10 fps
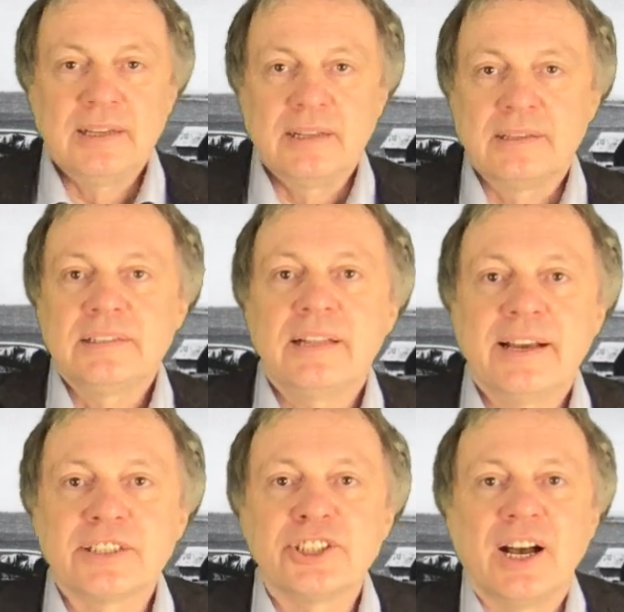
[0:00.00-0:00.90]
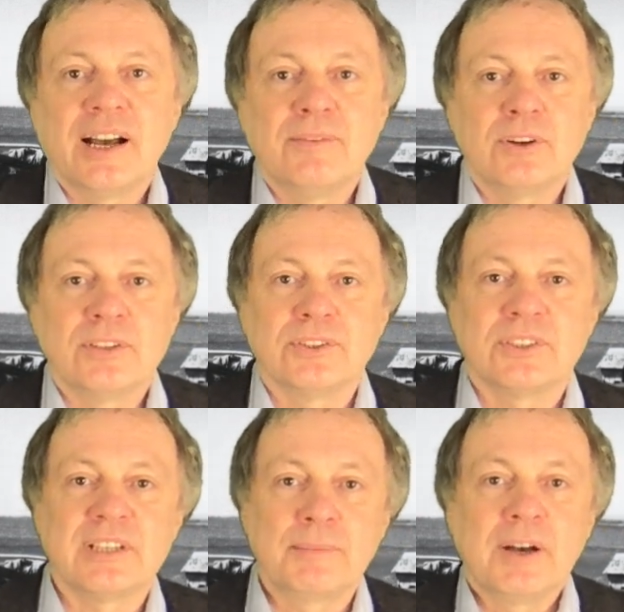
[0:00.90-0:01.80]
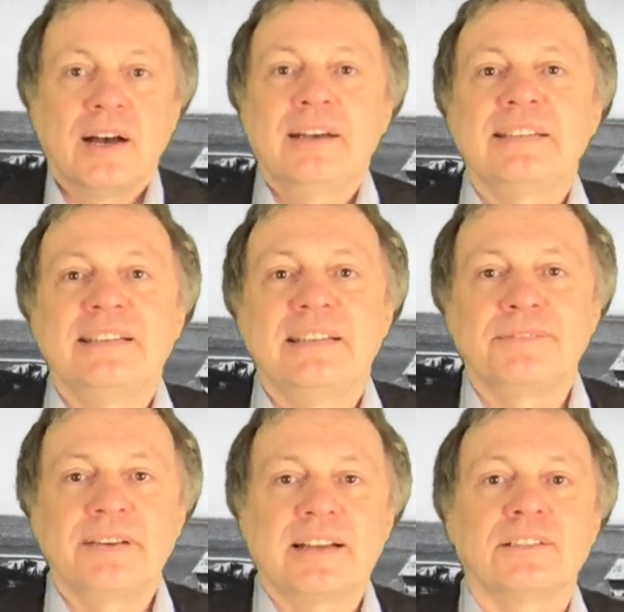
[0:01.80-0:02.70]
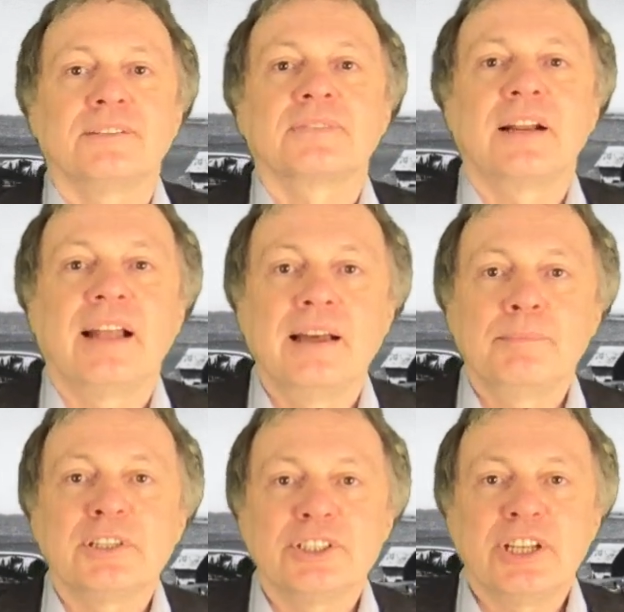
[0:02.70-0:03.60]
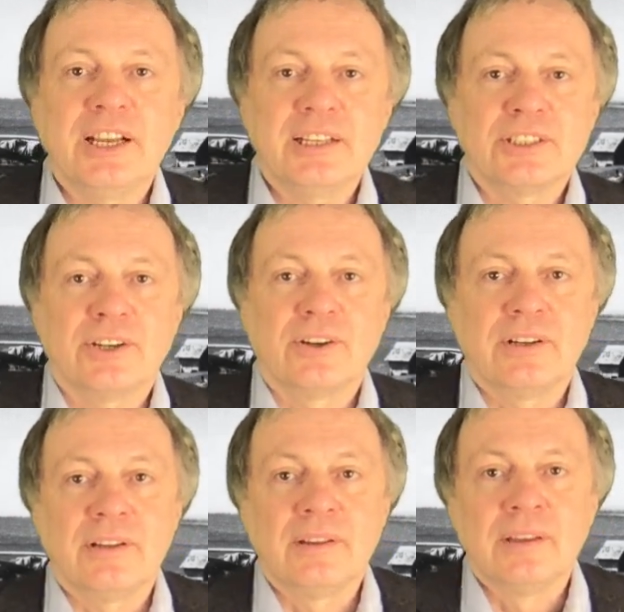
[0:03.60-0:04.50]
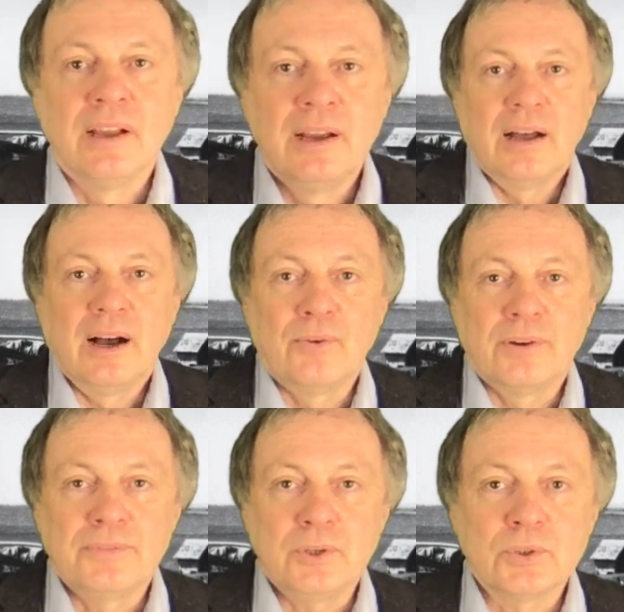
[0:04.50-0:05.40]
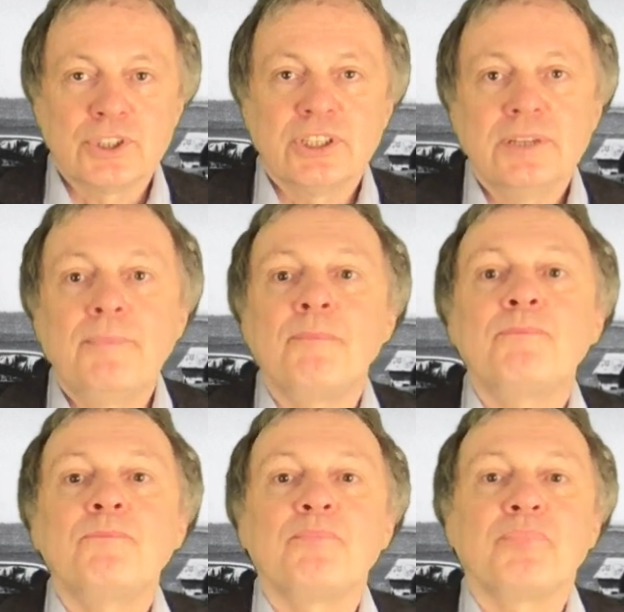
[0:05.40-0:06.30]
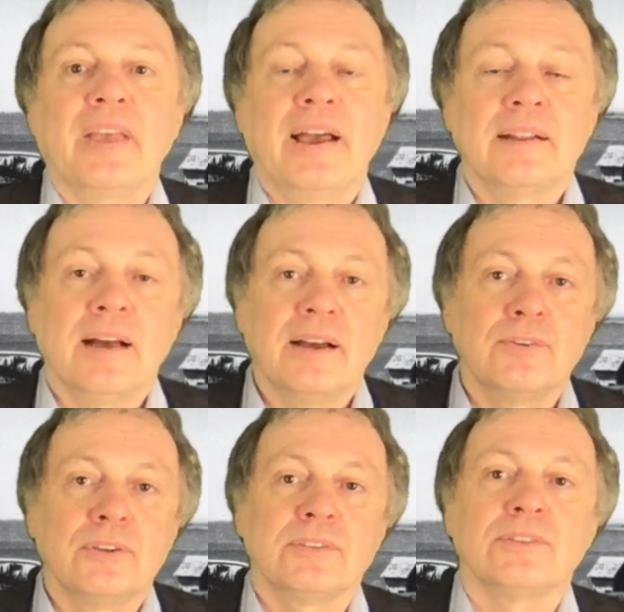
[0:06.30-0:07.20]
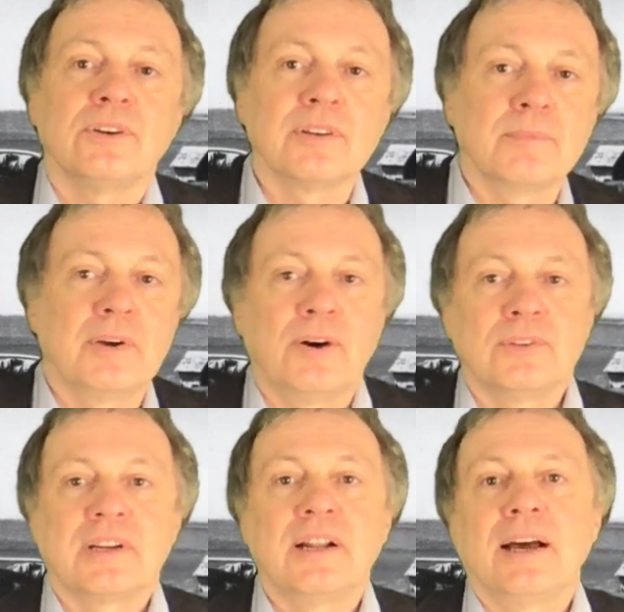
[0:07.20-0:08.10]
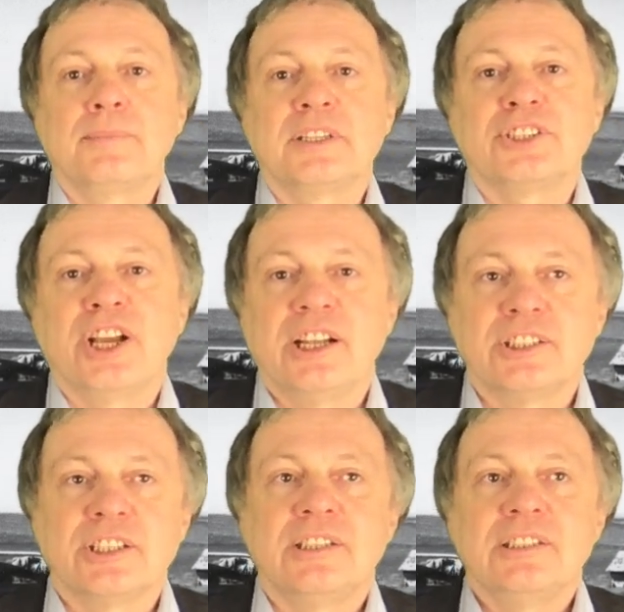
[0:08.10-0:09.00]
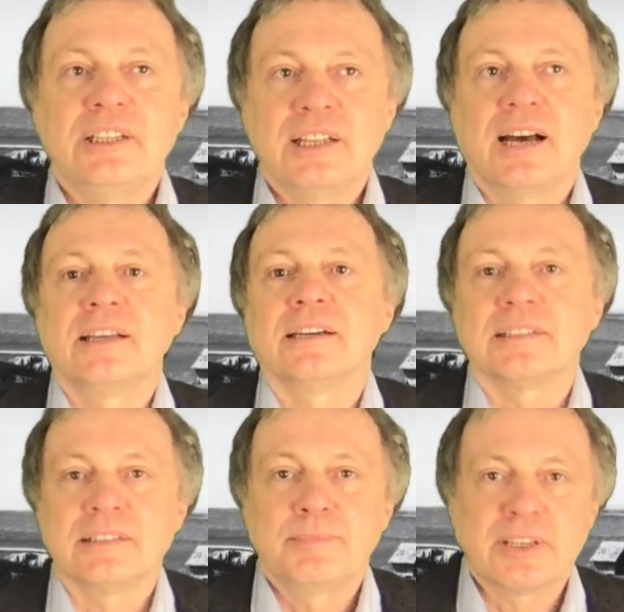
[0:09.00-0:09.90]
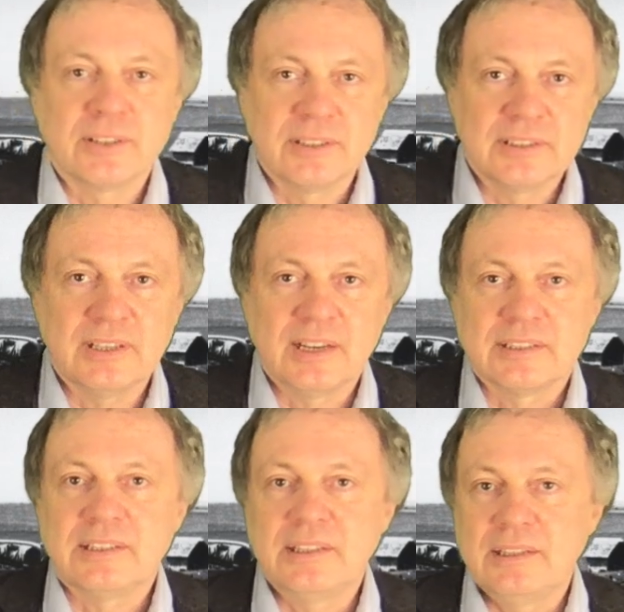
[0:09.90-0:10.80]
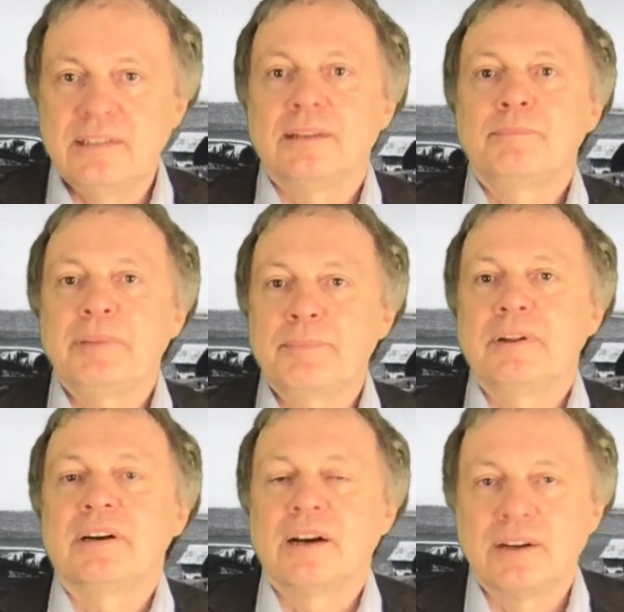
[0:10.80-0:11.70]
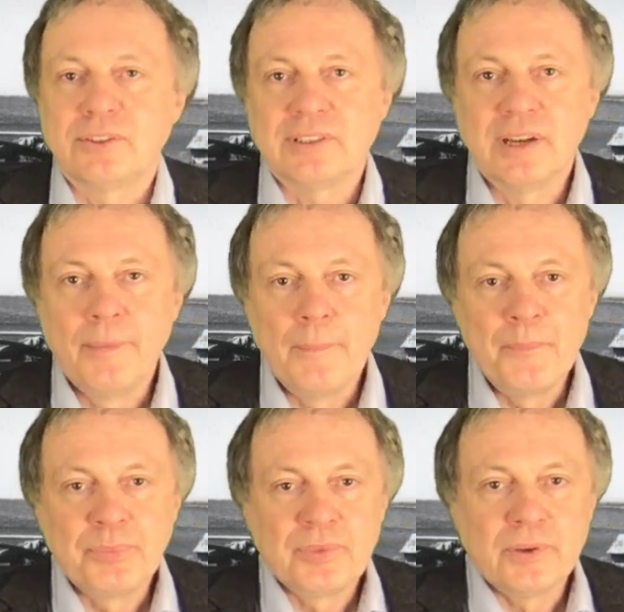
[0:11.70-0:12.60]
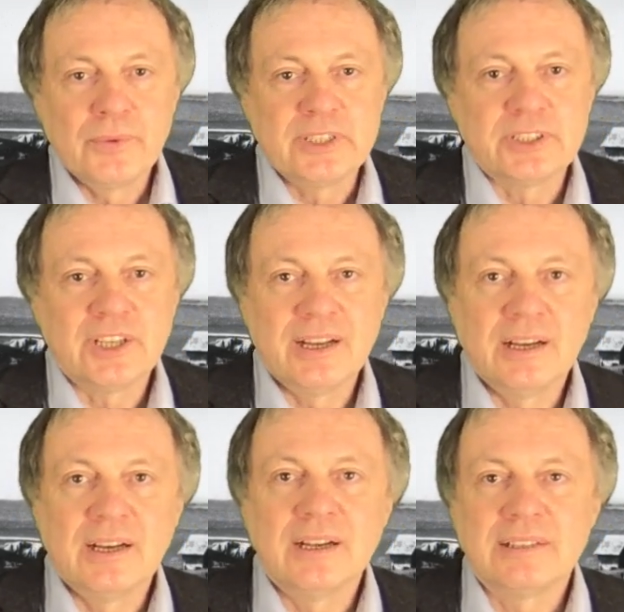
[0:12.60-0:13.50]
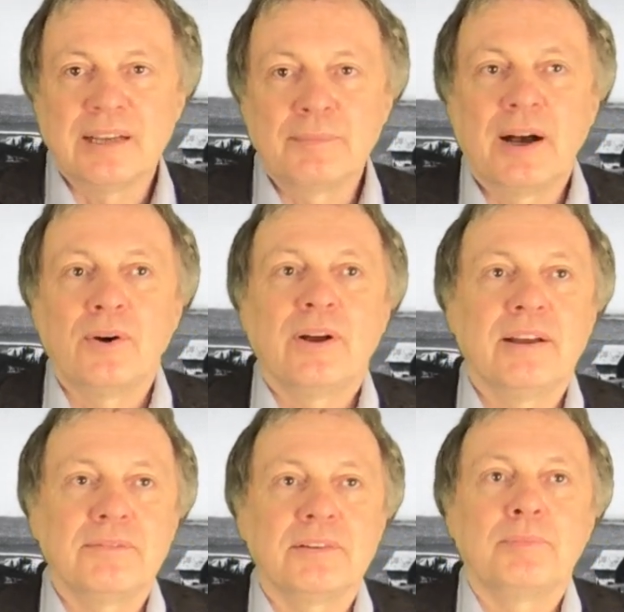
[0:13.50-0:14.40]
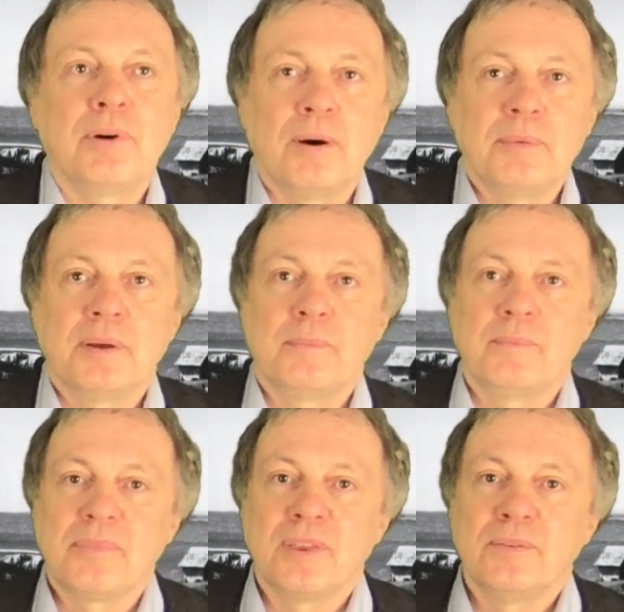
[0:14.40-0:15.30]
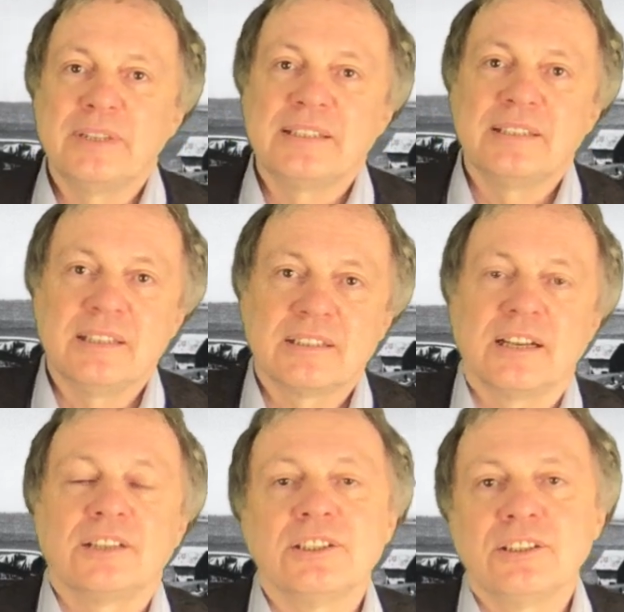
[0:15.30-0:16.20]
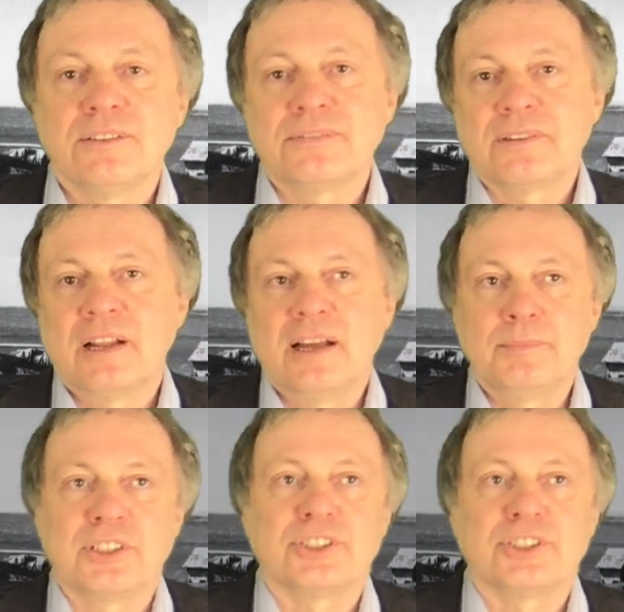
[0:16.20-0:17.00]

In this lecture I want to summarize the effects of climate change on our future, and I want to talk about climate change deniers, because there are still people around which somehow have a problem with the discussion of climate